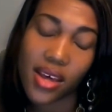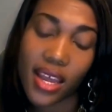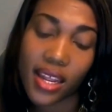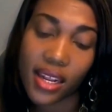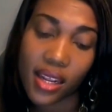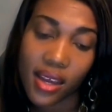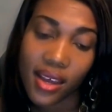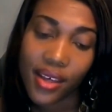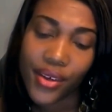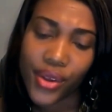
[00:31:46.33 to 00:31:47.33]
And,
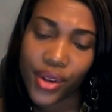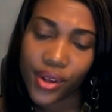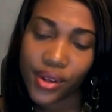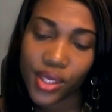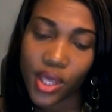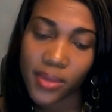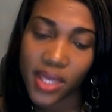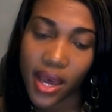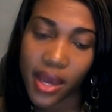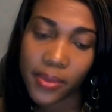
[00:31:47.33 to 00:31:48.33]

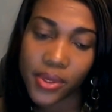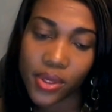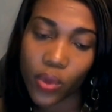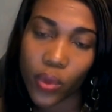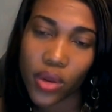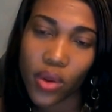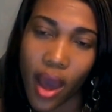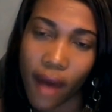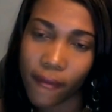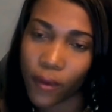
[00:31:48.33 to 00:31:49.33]
sometimes when you
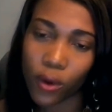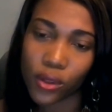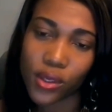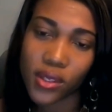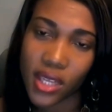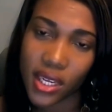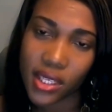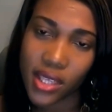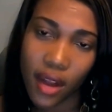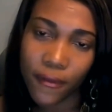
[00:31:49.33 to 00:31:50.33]
have all those things
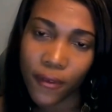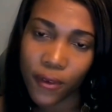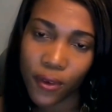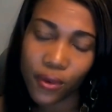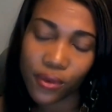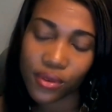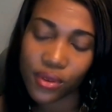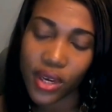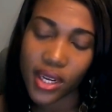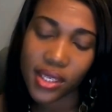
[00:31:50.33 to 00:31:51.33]
inside of you, you're
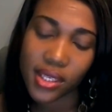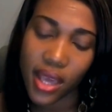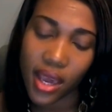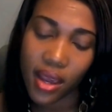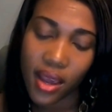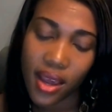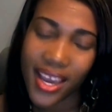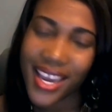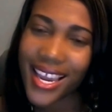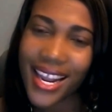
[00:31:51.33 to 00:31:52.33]
going to say,
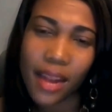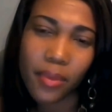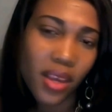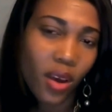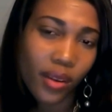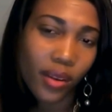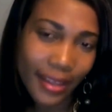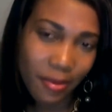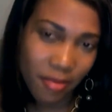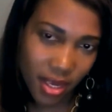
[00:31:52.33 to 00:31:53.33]
it cannot be
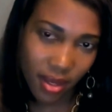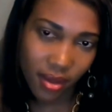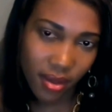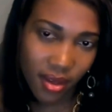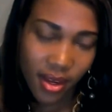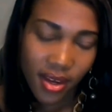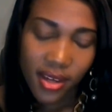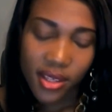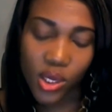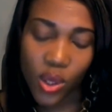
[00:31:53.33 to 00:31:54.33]
only me.
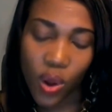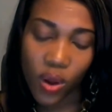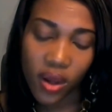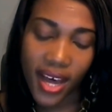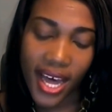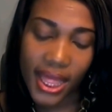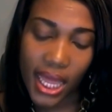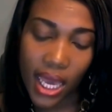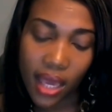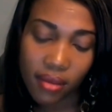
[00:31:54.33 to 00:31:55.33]
So I
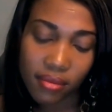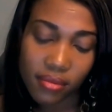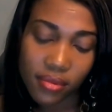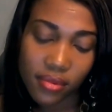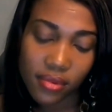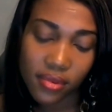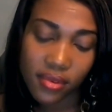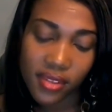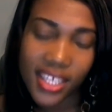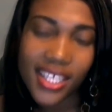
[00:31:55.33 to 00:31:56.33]
think
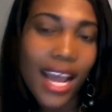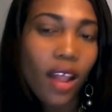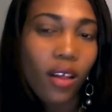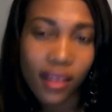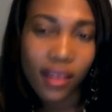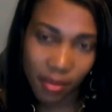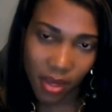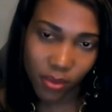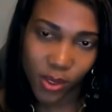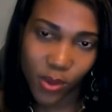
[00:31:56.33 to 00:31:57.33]
it's not only
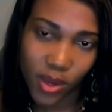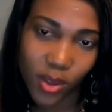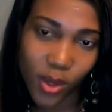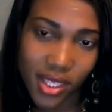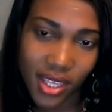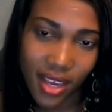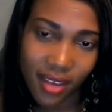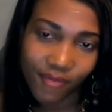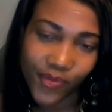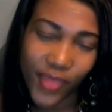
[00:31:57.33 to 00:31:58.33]
me who's doing those
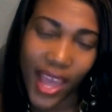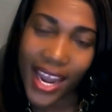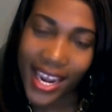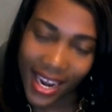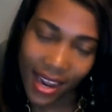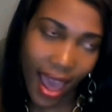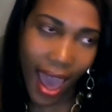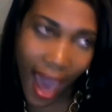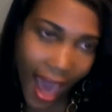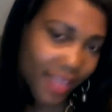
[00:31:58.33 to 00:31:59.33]
things. And I
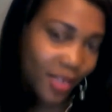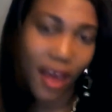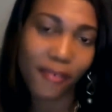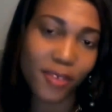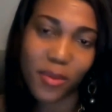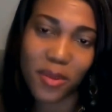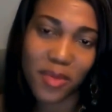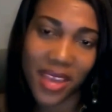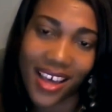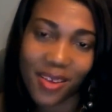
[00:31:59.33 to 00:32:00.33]
had to have someone
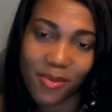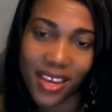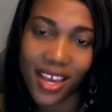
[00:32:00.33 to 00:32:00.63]
behind me.